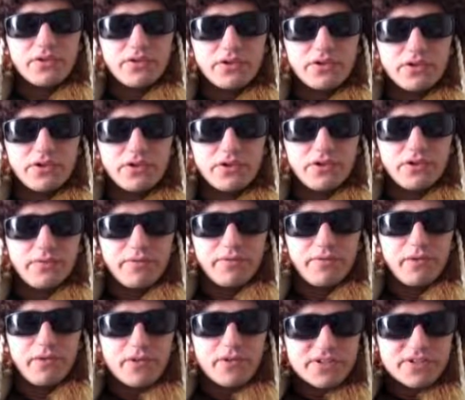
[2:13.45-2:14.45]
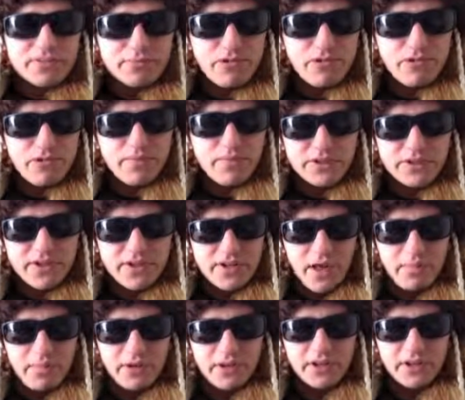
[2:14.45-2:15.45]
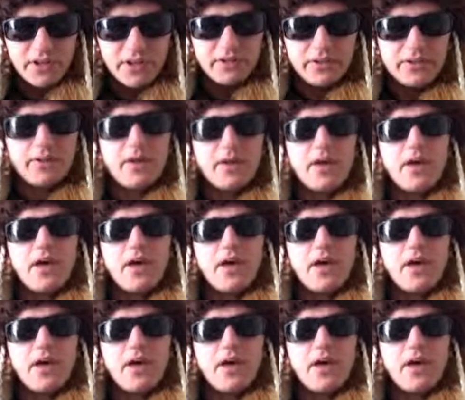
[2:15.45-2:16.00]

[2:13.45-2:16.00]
the reverse movement happening,